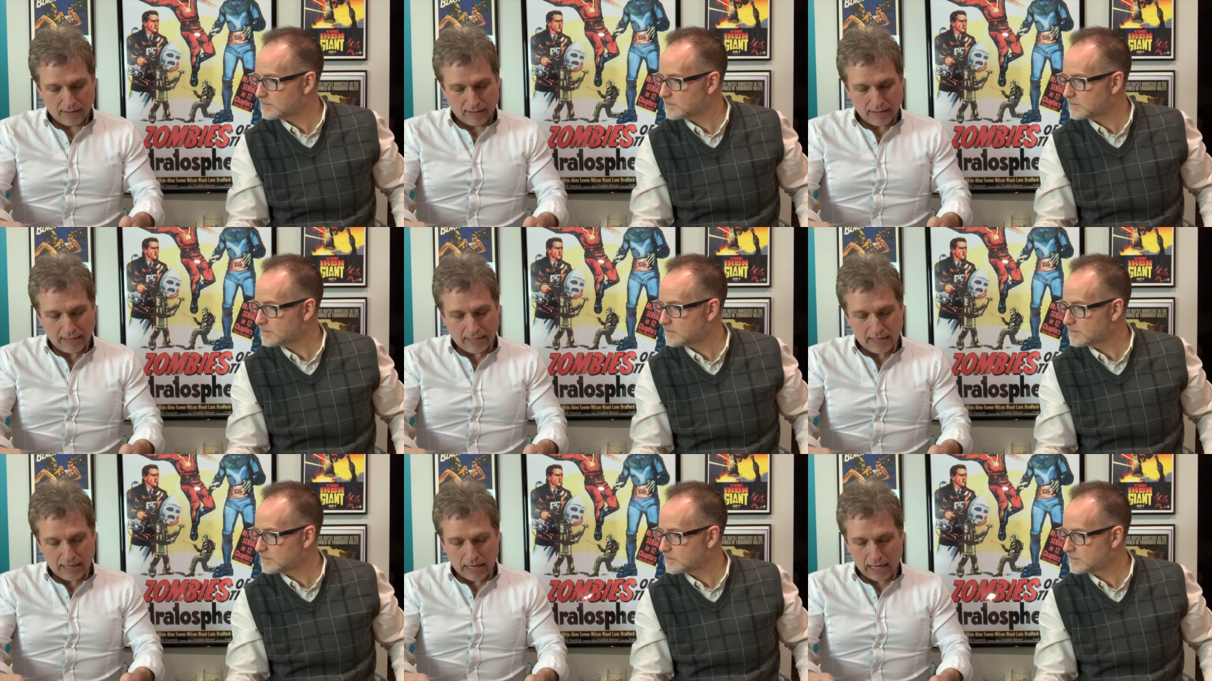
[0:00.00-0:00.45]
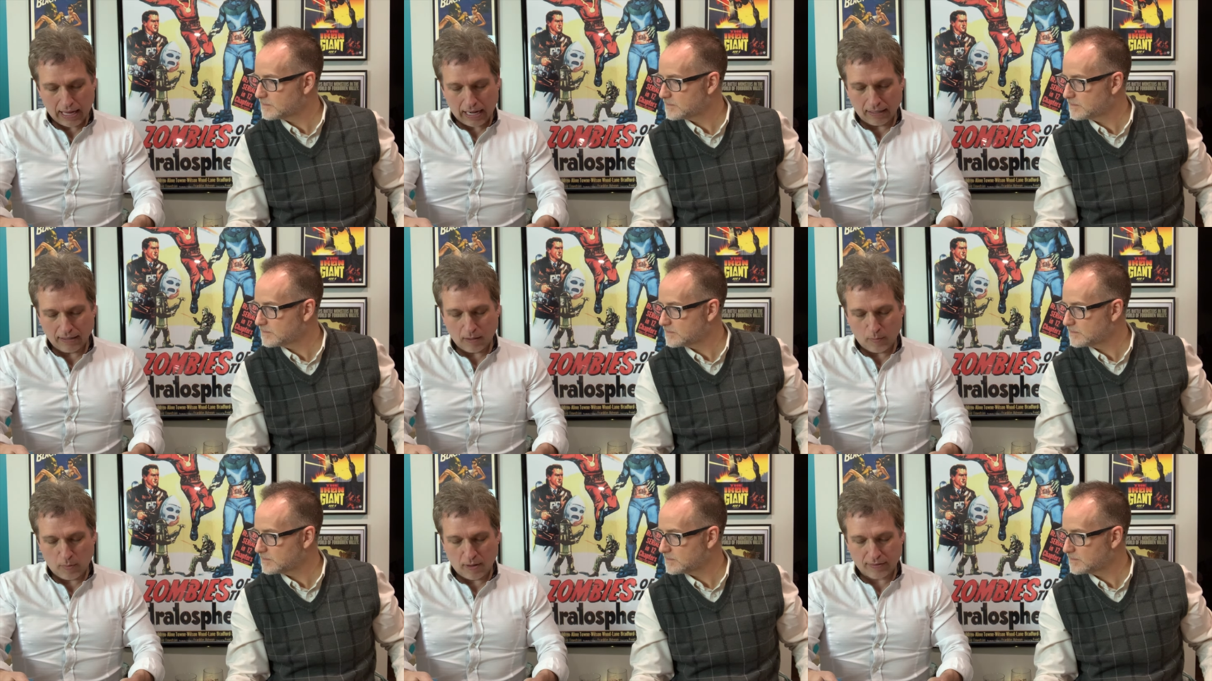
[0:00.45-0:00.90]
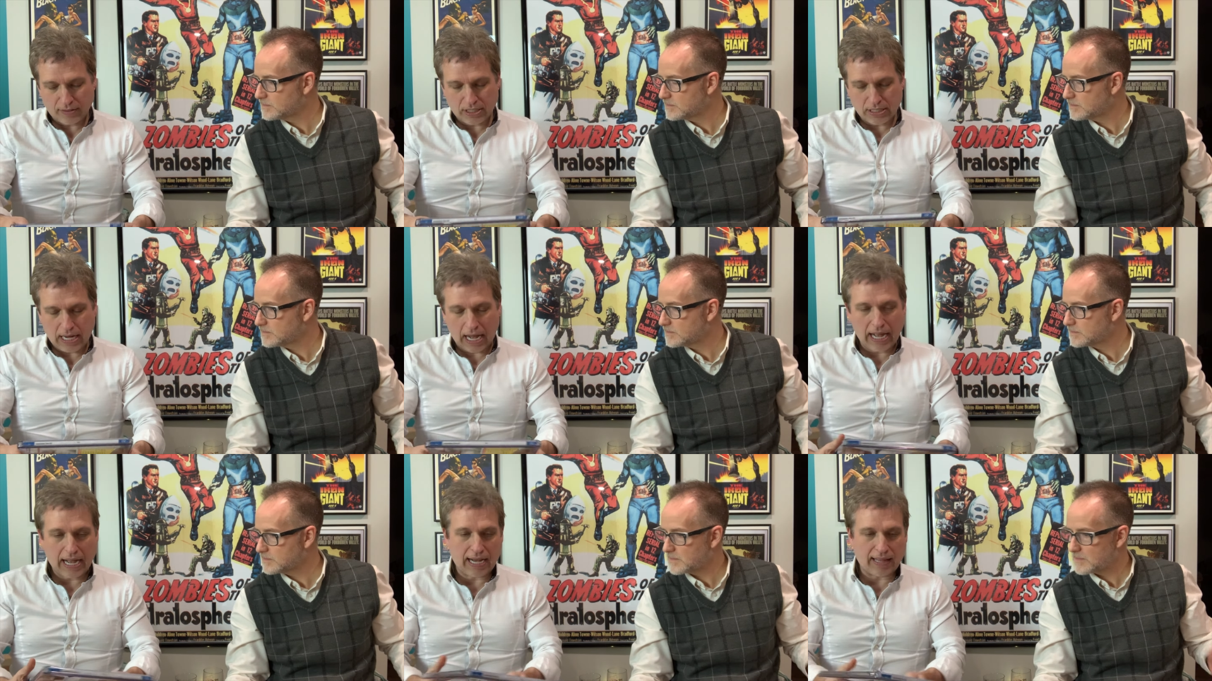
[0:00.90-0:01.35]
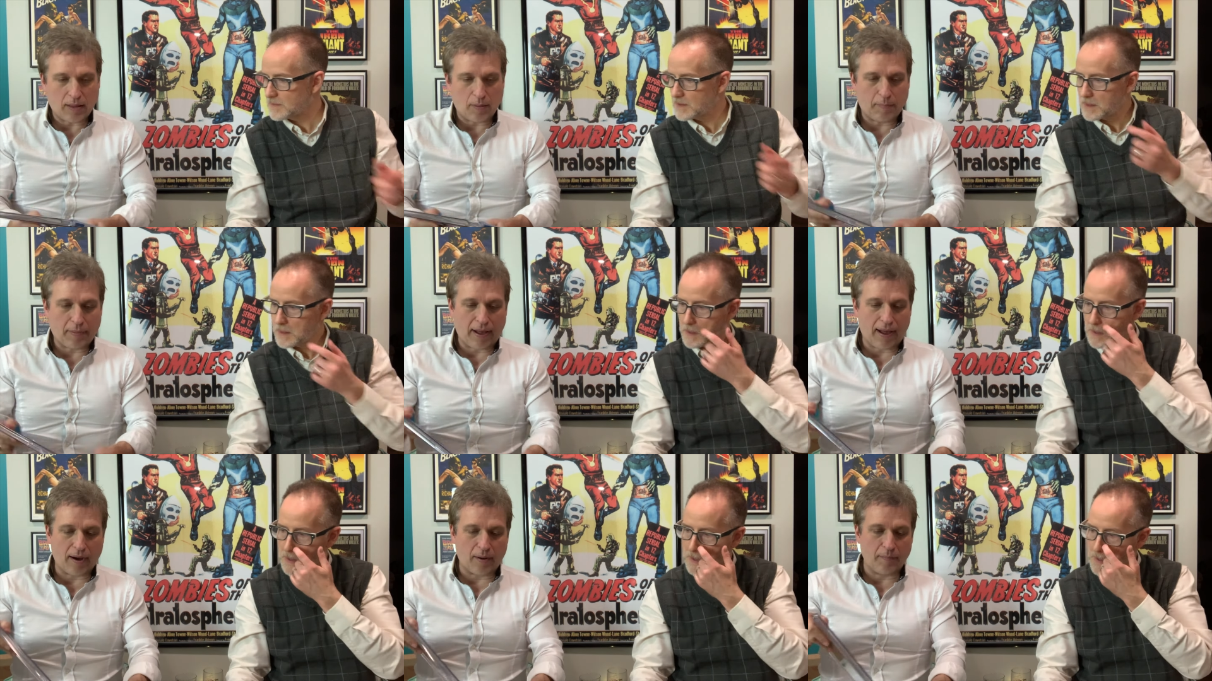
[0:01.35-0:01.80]
Speaker 1: Yeah, you got a little bit of staining on the
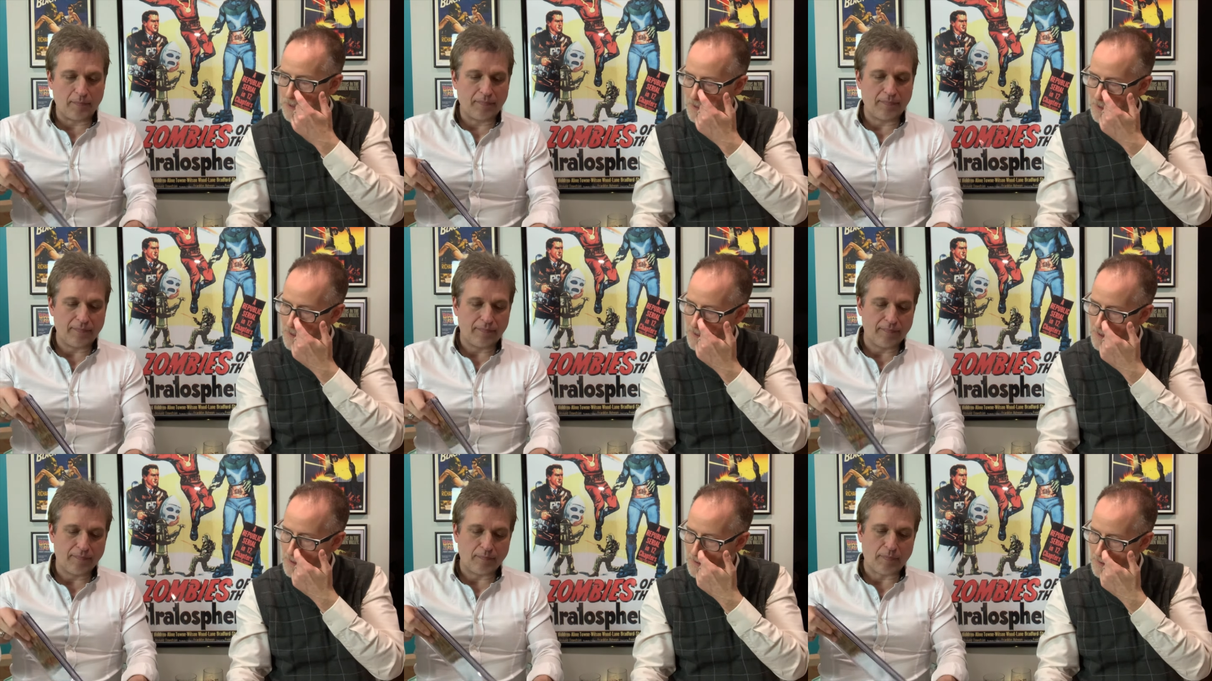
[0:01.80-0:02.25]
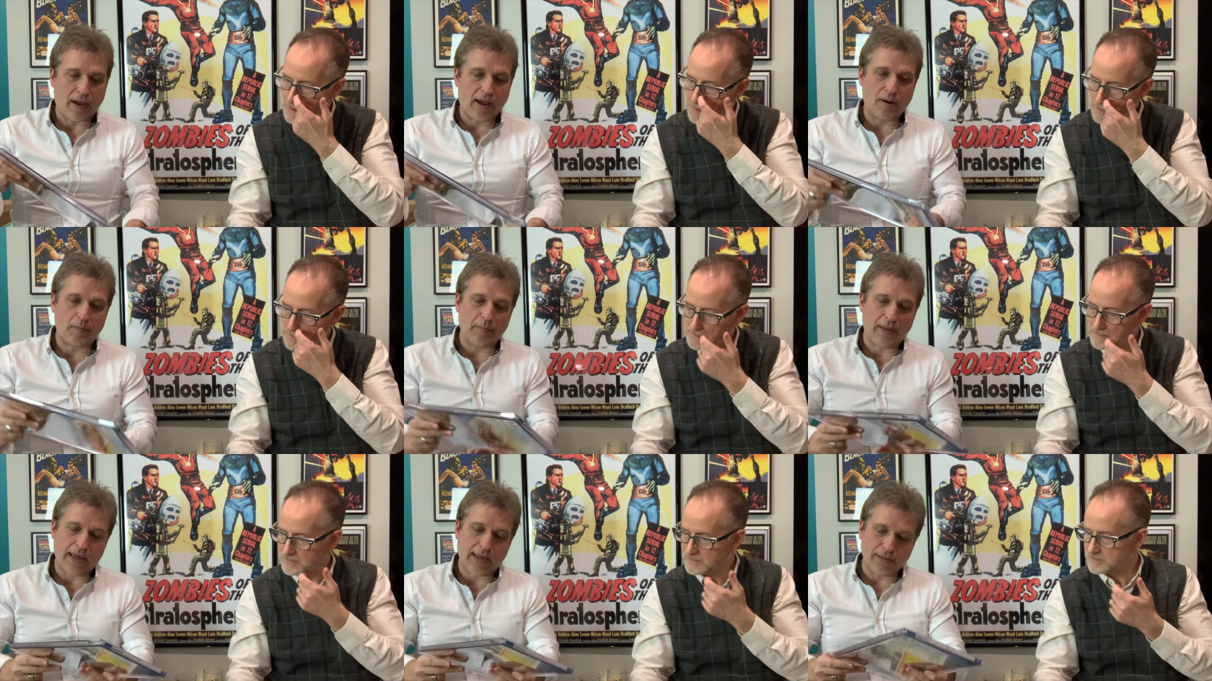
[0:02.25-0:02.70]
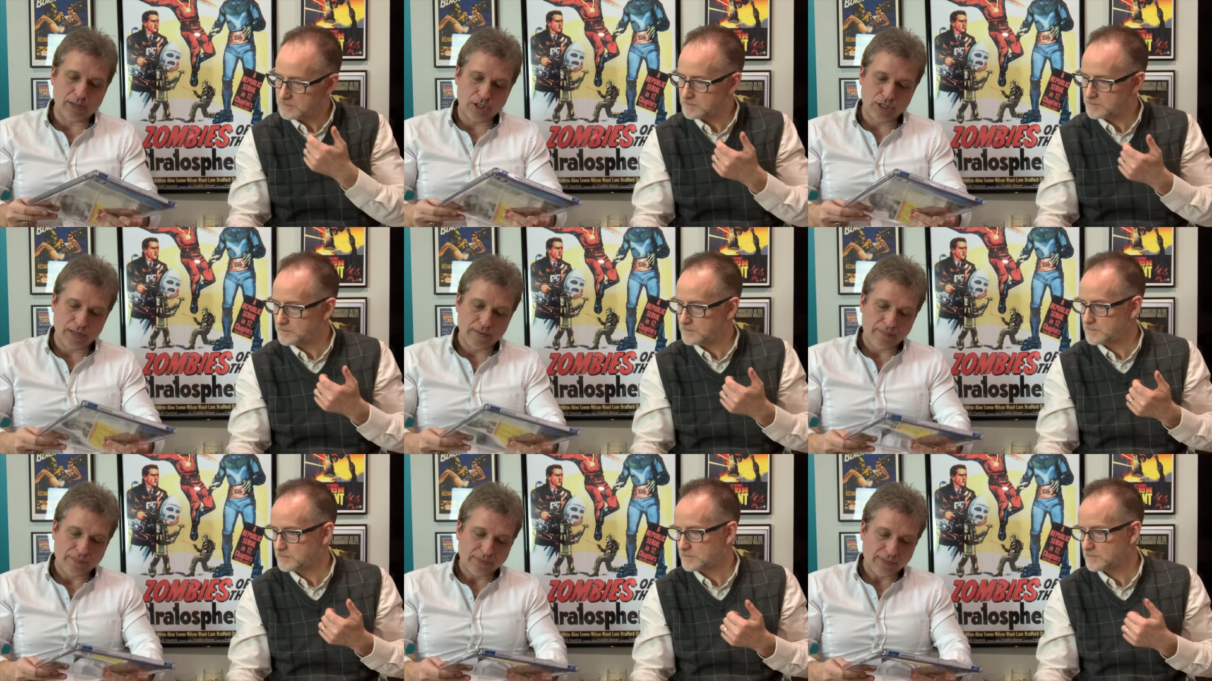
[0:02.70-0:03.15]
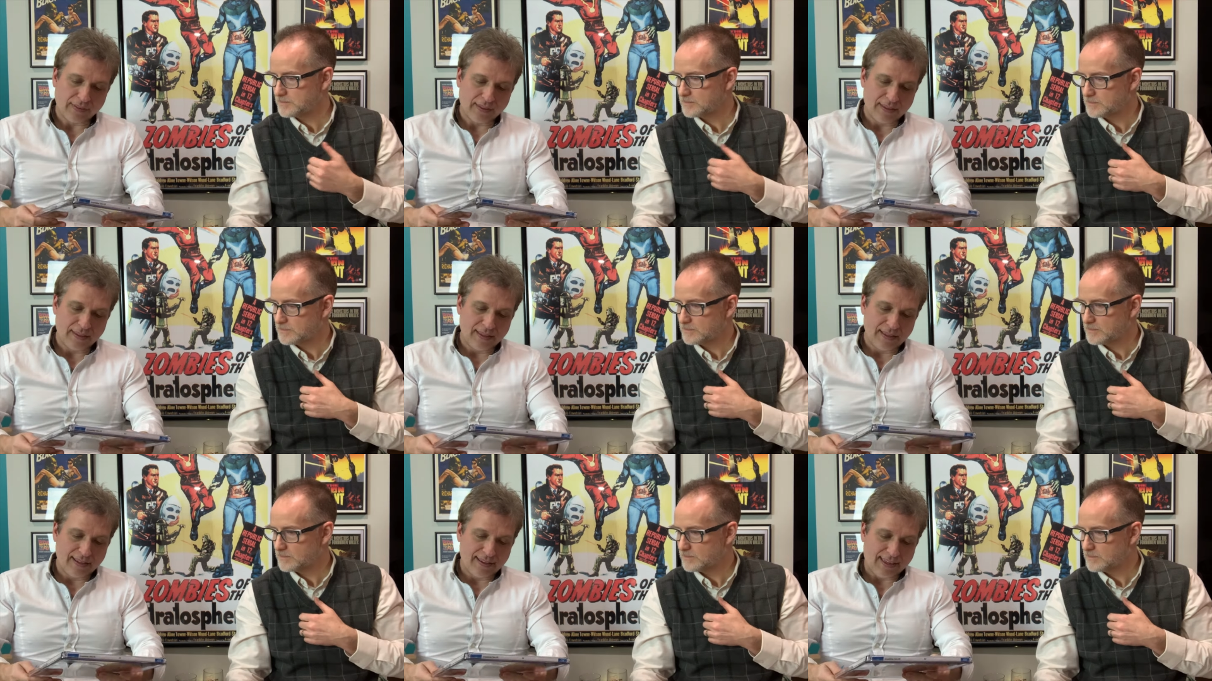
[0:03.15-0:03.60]
bottom mm. bottom edge.
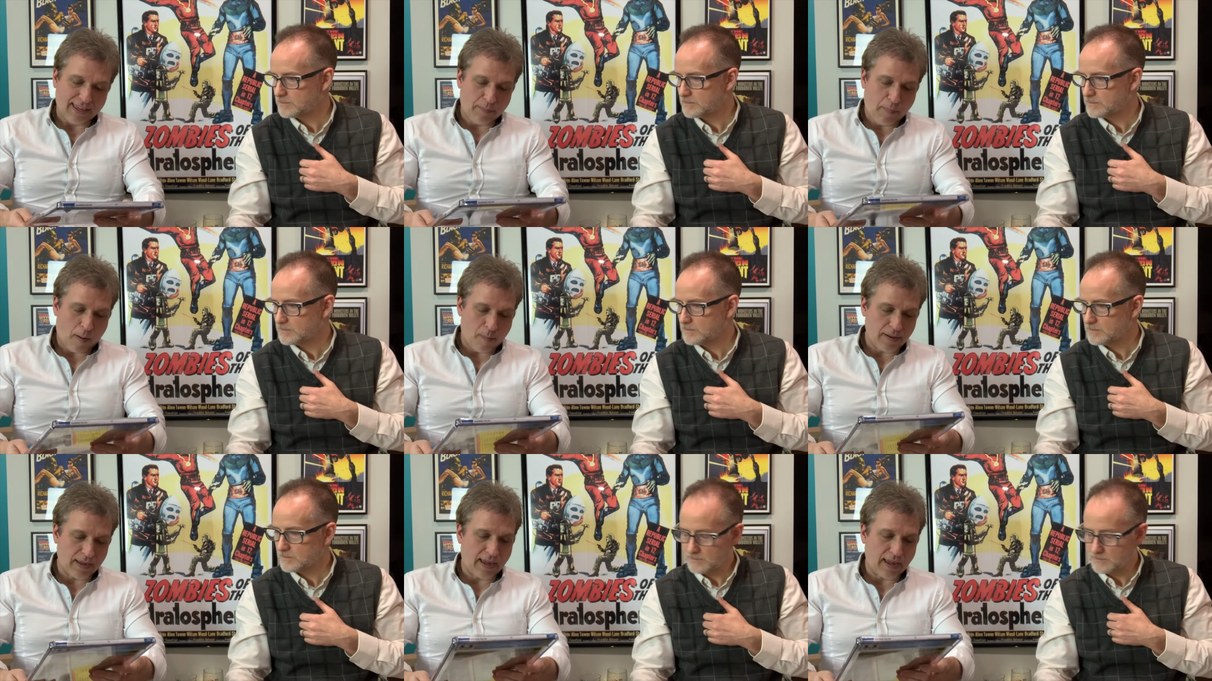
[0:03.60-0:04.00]
You probably